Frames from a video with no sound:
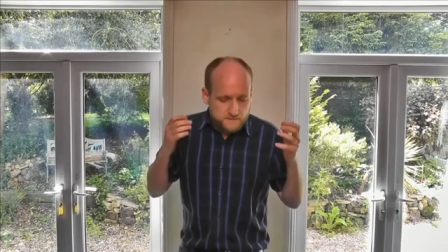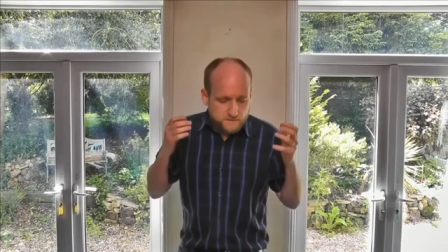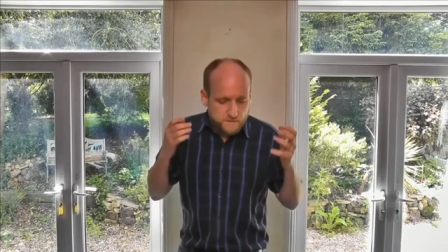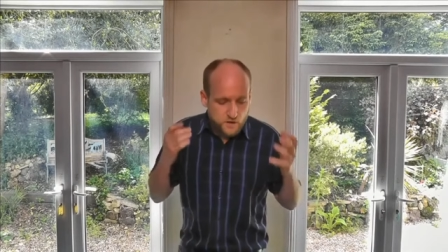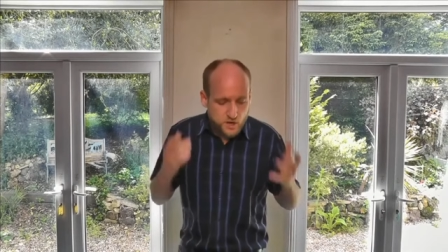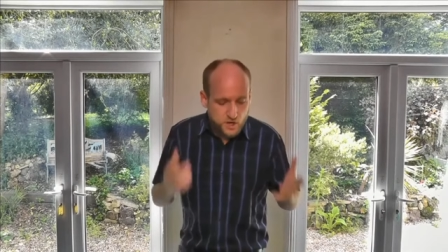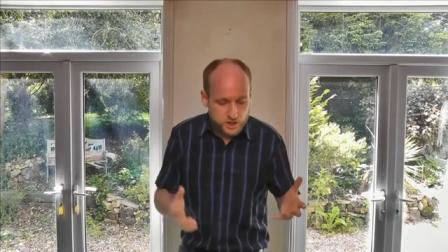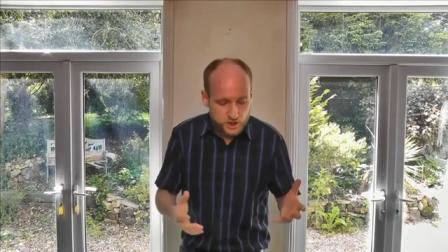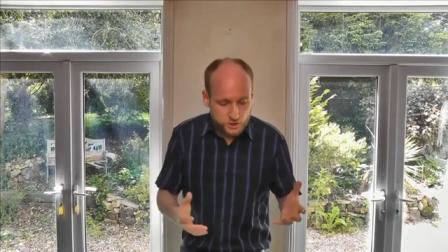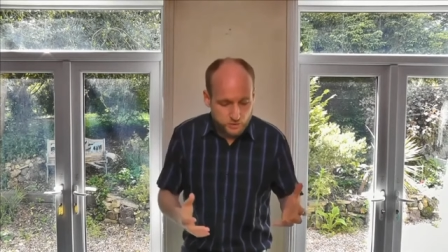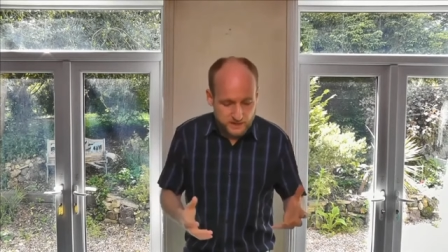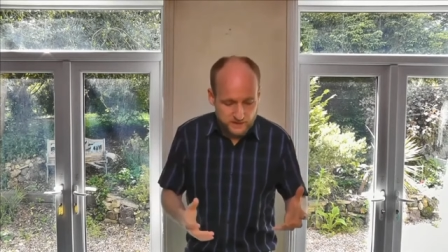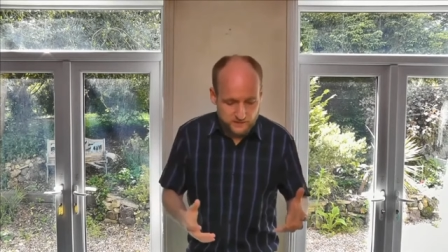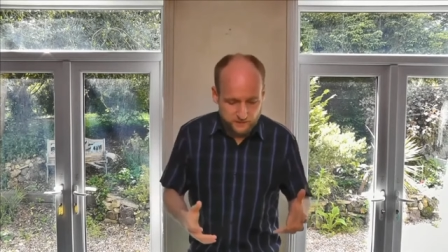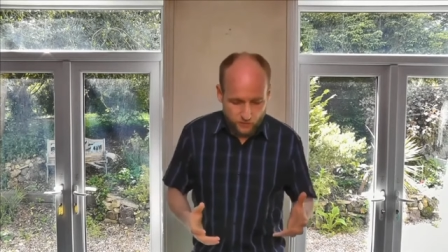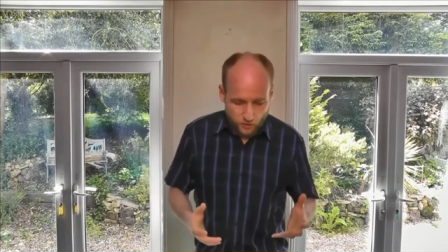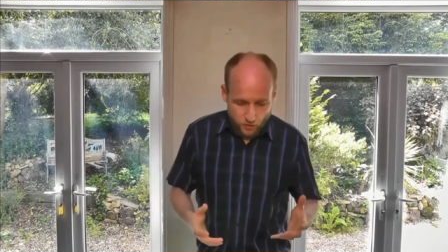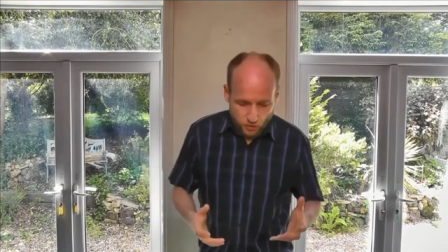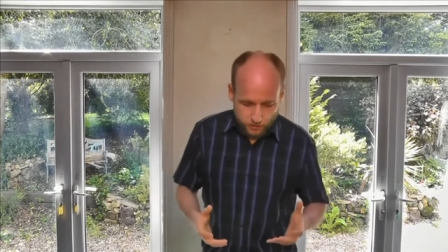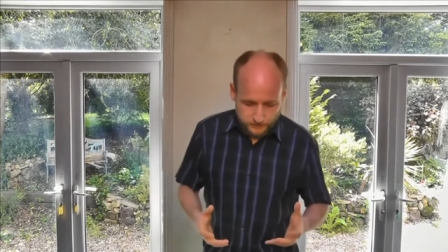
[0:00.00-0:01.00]
Verse
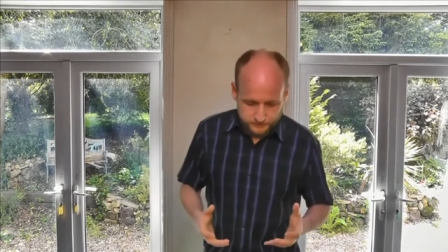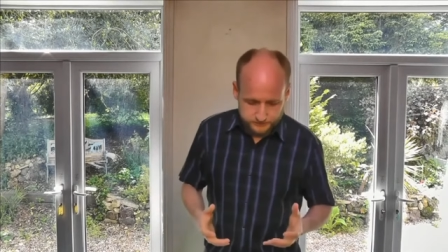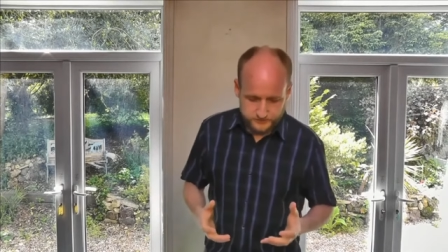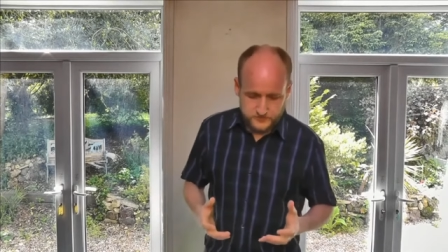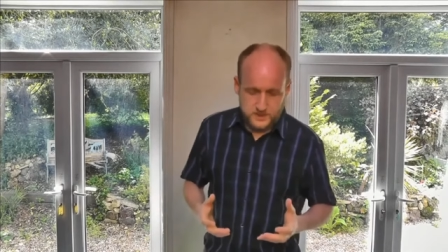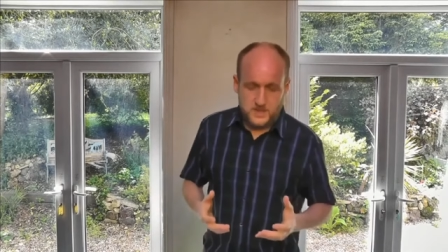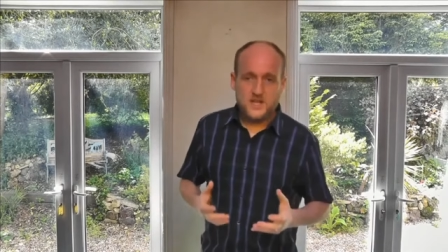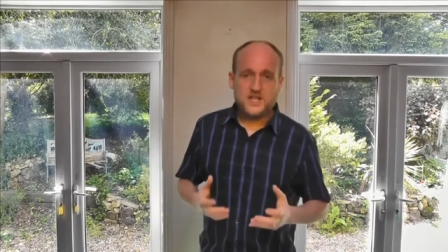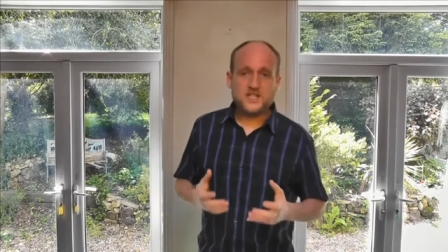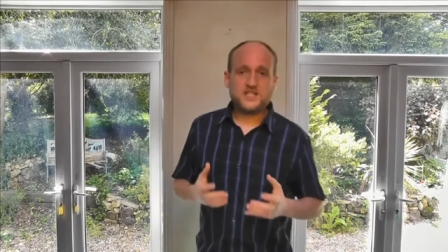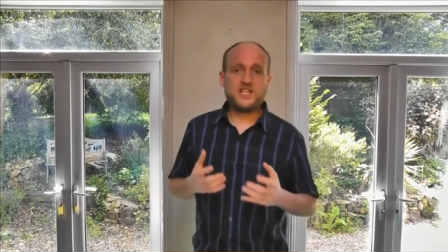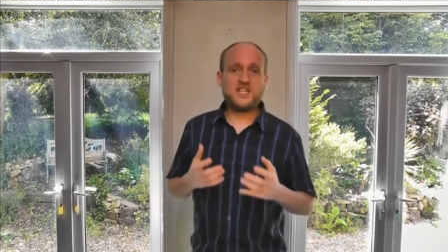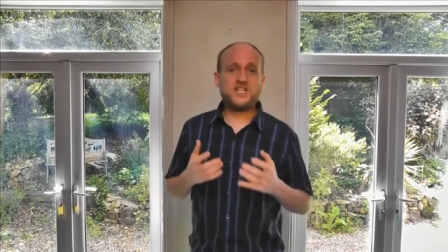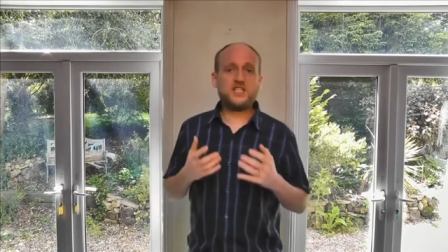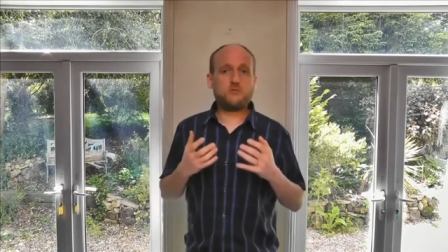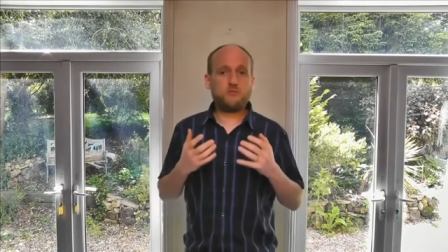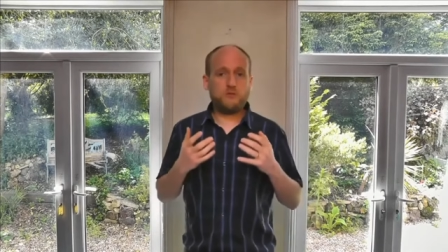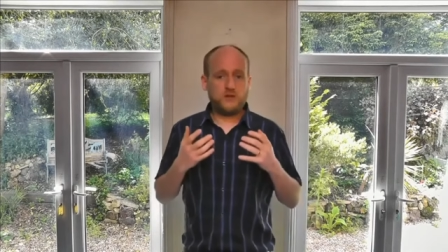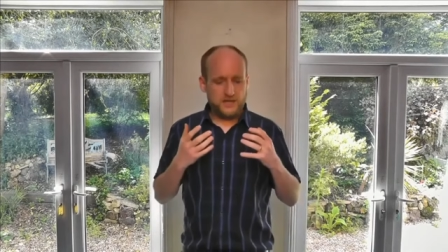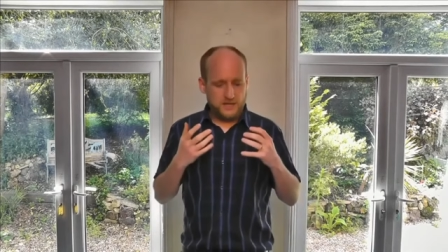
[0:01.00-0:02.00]
twenty-four.
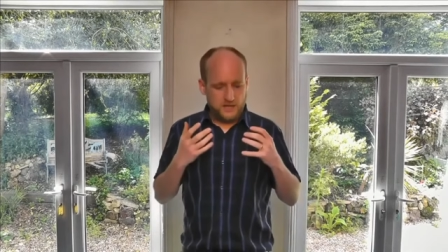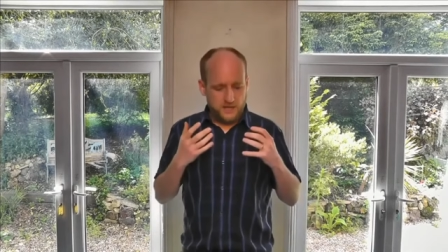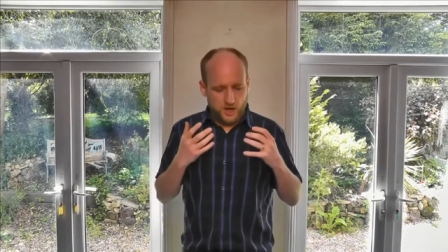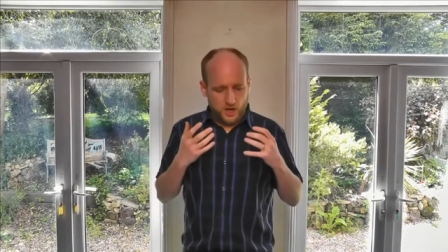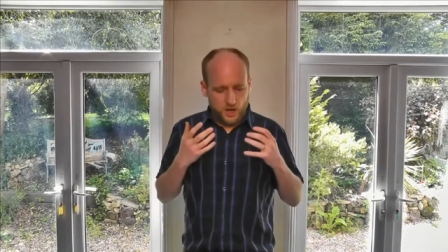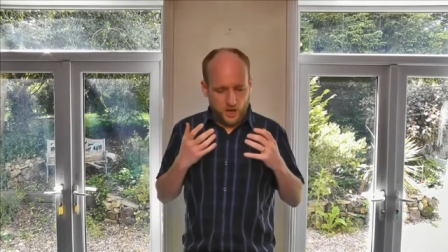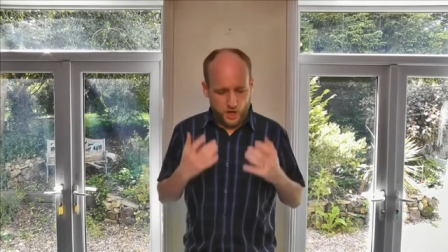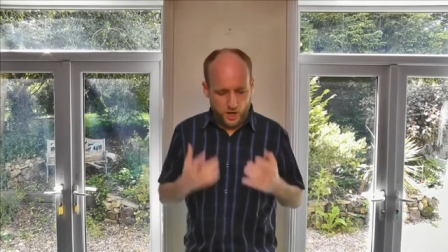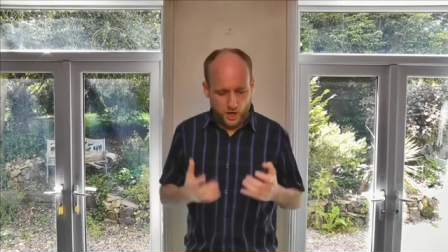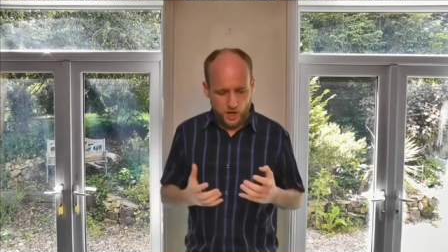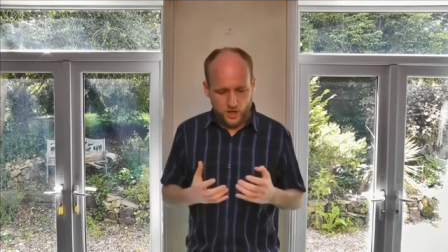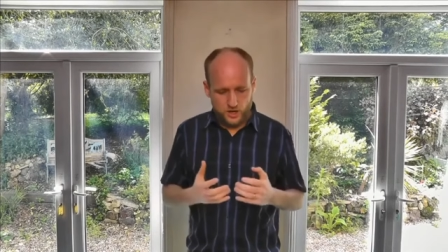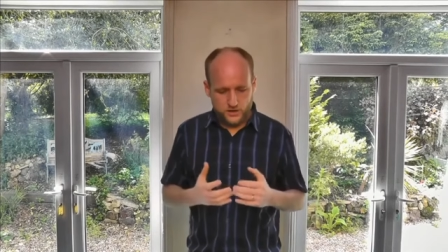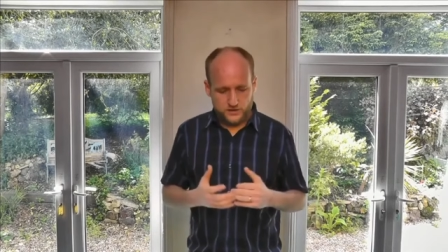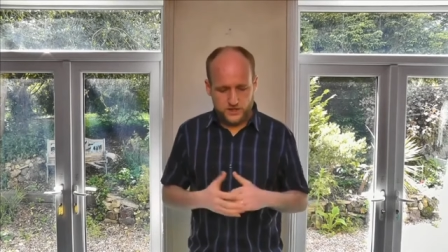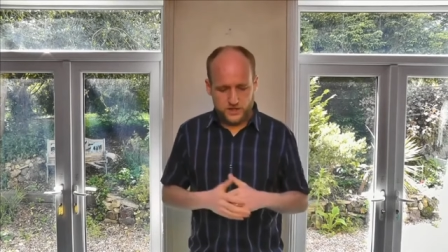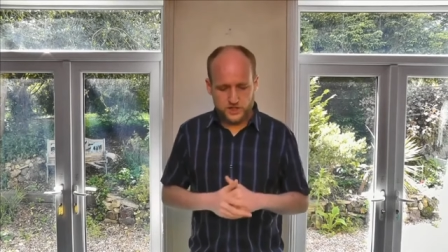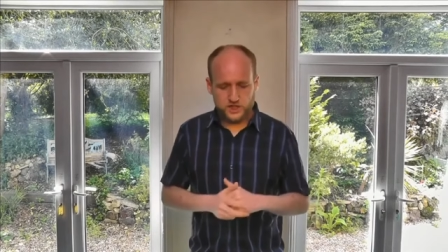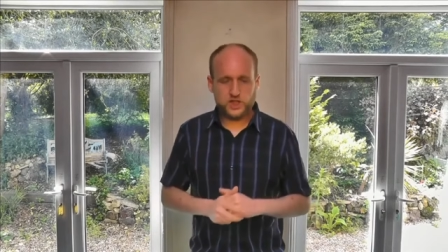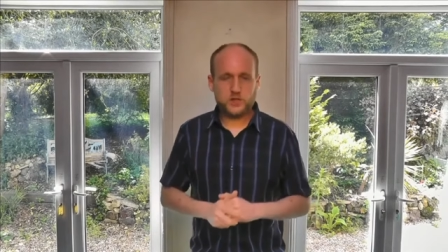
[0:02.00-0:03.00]
Since we
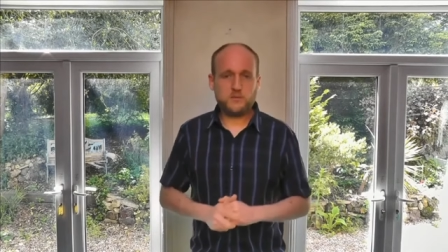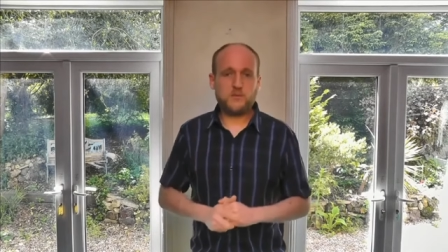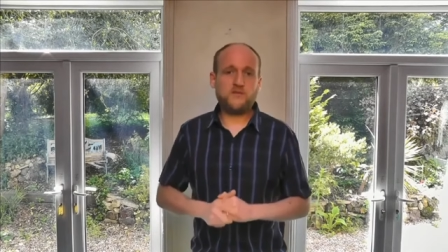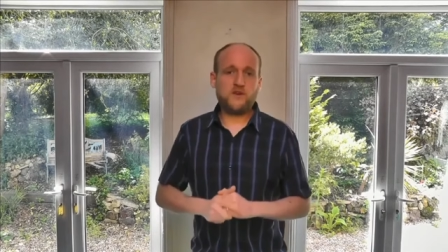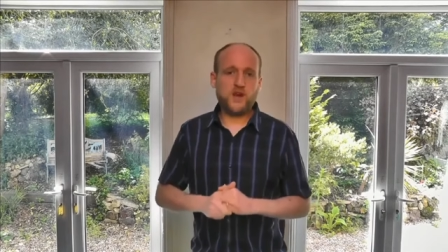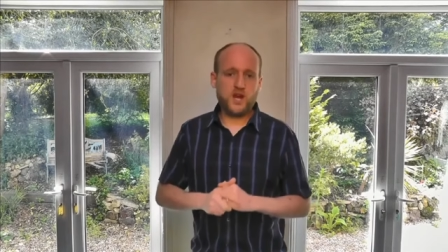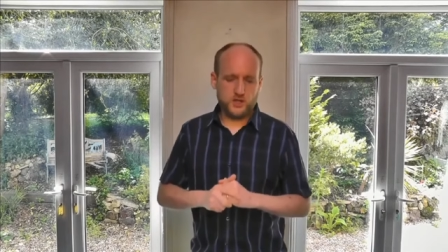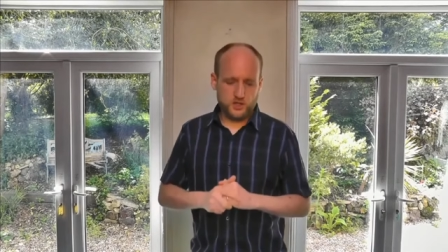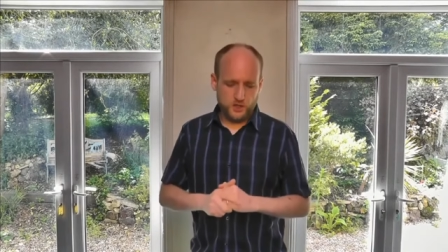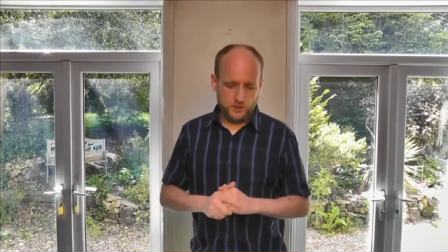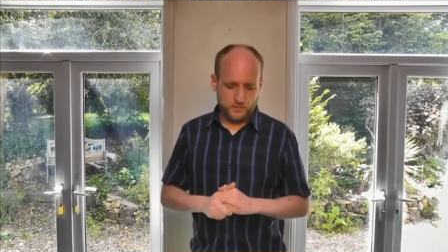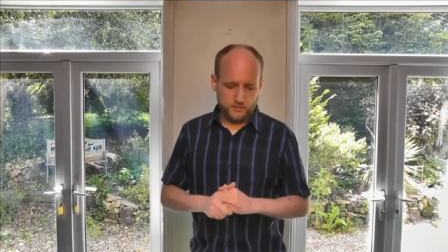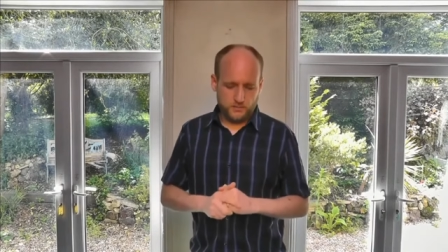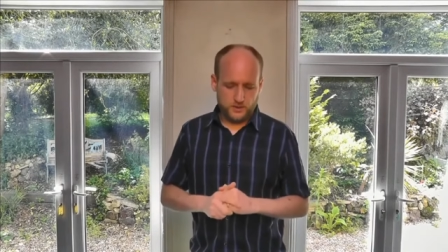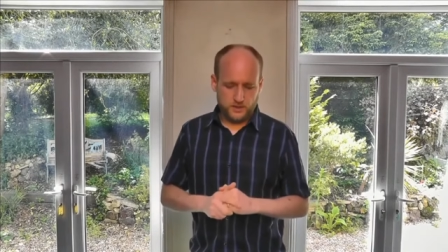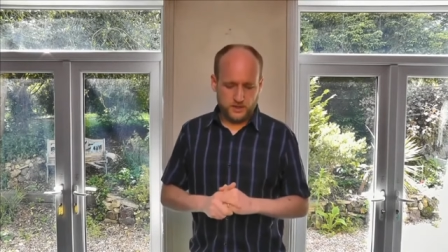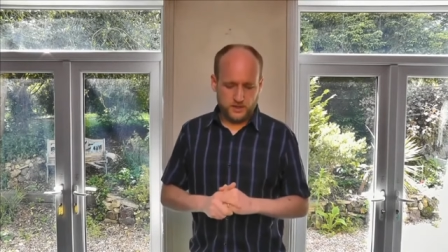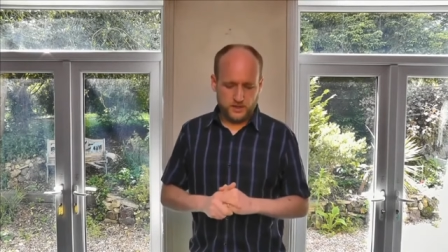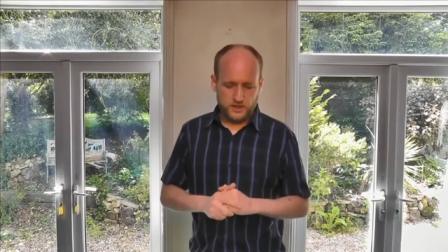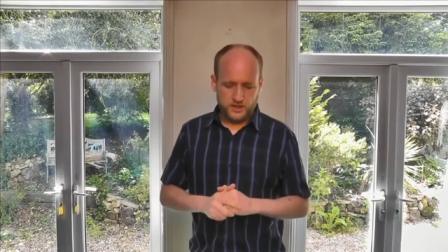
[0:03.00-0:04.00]
heard that some of our
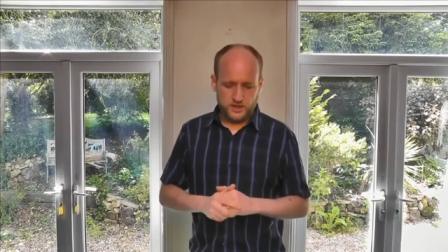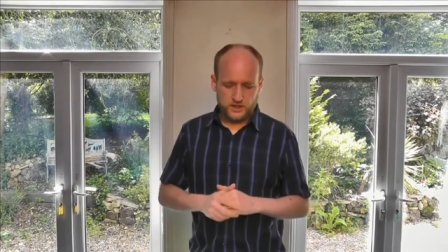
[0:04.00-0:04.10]
number,